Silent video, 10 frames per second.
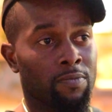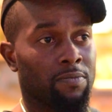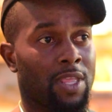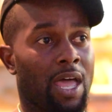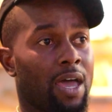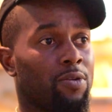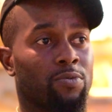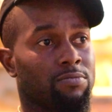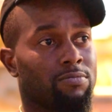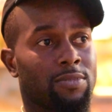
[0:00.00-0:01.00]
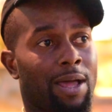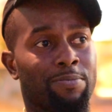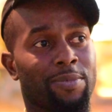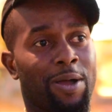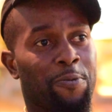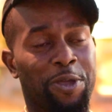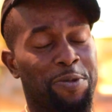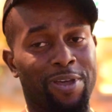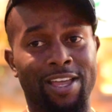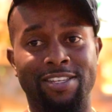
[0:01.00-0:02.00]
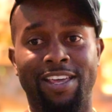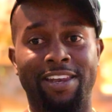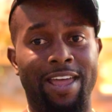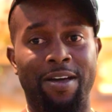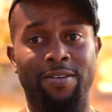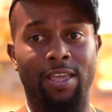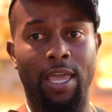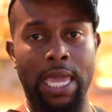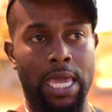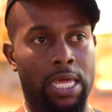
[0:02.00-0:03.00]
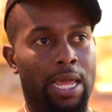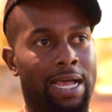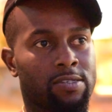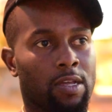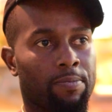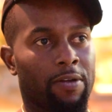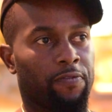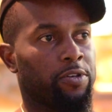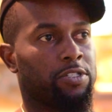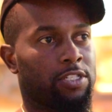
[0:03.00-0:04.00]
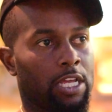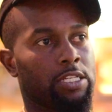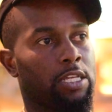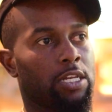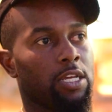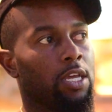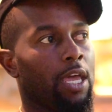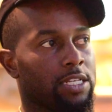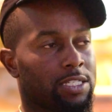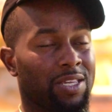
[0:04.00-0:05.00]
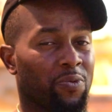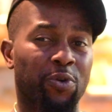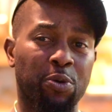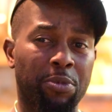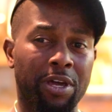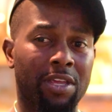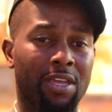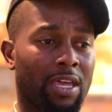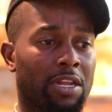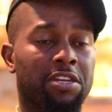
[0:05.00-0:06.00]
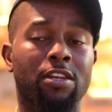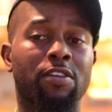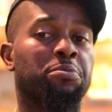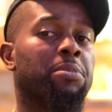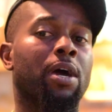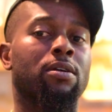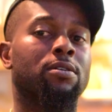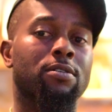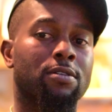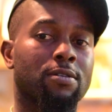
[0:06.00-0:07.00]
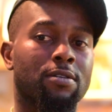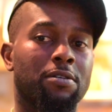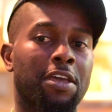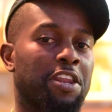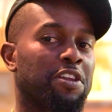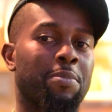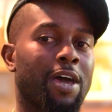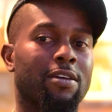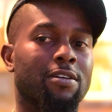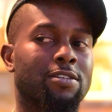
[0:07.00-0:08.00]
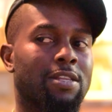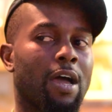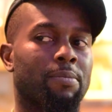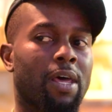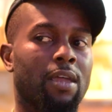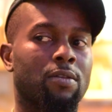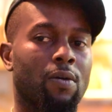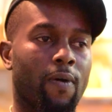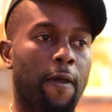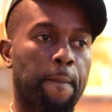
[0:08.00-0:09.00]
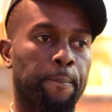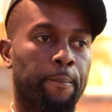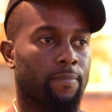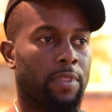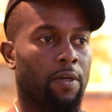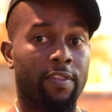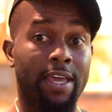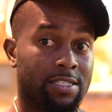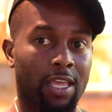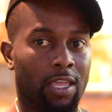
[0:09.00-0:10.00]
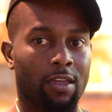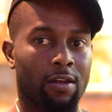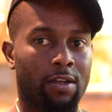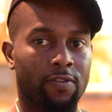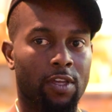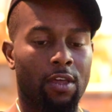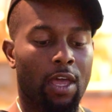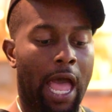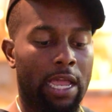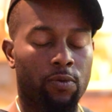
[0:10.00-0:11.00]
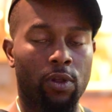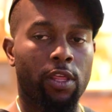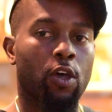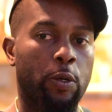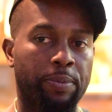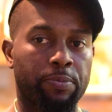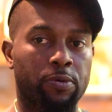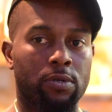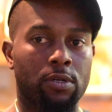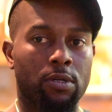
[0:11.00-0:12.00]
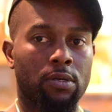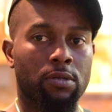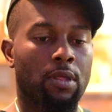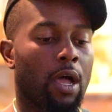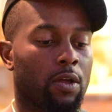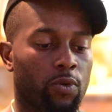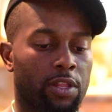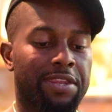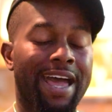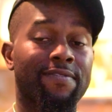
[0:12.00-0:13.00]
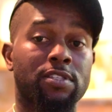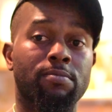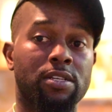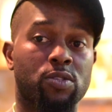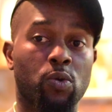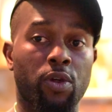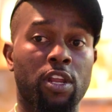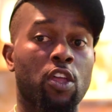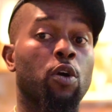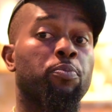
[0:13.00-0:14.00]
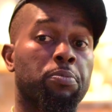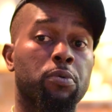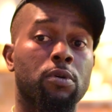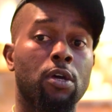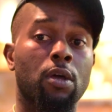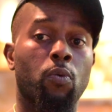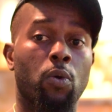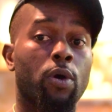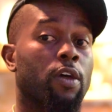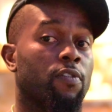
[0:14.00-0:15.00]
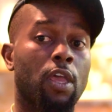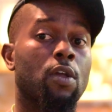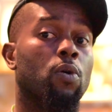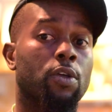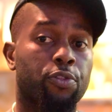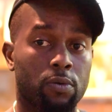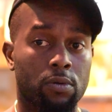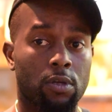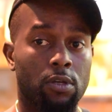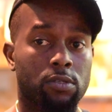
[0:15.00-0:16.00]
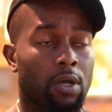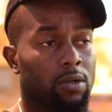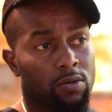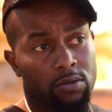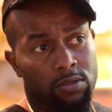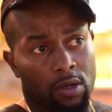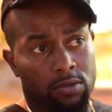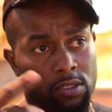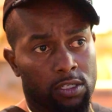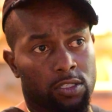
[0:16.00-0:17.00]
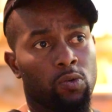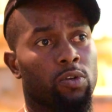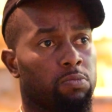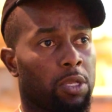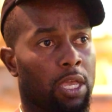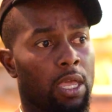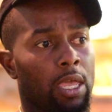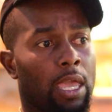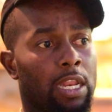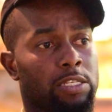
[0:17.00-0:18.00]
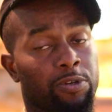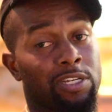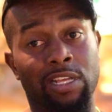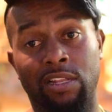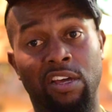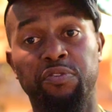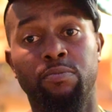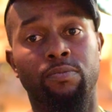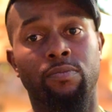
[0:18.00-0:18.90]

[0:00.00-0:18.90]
Now I don't. I'm way past that now, and I saw my first chance at seeing real money, and it didn't even matter. It didn't matter, because now I'm like, you know what? Now that that's taken care of, I can really help people. Now I can really dive into my story and help people with whatever they're going through. So I go and talk to these students, man, and it's because I love them,